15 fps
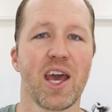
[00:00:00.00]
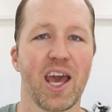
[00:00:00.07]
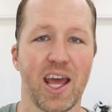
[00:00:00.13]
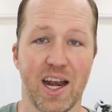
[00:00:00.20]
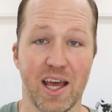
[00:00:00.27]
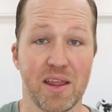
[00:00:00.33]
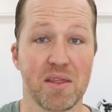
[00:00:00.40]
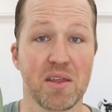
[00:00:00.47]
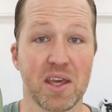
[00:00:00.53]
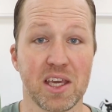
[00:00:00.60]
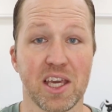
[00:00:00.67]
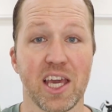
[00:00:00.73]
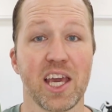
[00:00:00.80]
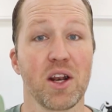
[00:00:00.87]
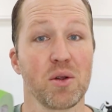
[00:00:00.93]
And I
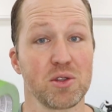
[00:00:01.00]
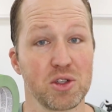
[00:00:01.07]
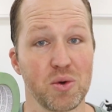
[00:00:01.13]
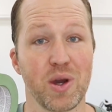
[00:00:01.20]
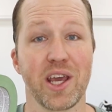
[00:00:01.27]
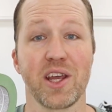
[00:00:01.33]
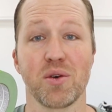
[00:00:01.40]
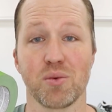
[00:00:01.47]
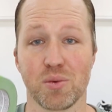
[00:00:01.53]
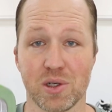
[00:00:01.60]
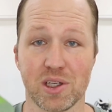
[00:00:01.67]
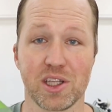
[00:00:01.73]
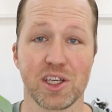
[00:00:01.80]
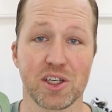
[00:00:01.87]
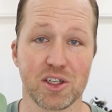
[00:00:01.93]
think it'll do a
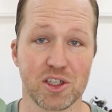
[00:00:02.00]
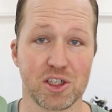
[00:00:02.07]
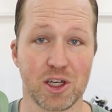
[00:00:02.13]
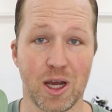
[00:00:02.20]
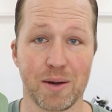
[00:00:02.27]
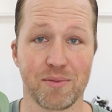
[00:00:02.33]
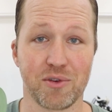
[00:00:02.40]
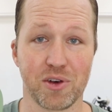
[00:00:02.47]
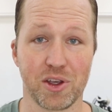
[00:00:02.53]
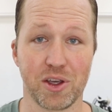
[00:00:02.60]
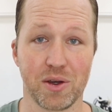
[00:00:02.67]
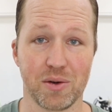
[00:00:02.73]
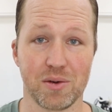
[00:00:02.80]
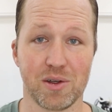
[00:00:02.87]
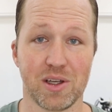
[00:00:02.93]
really good job for you.